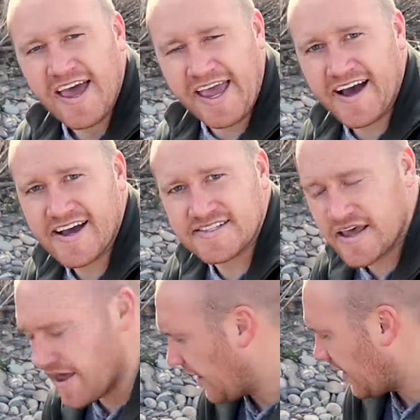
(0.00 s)
Hey guys,
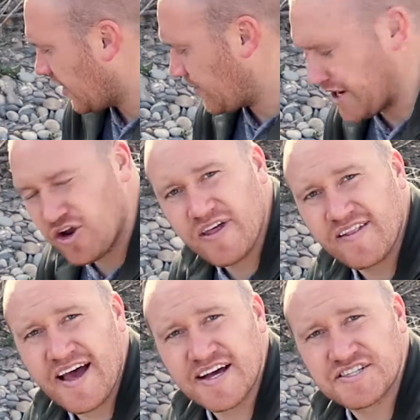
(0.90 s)
um, I know that
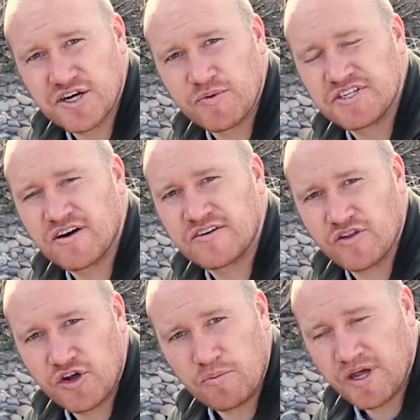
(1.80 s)
last year we talked a
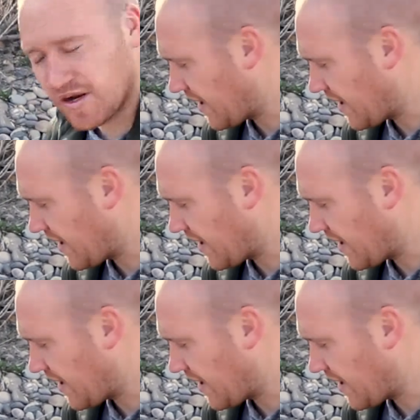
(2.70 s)
little bit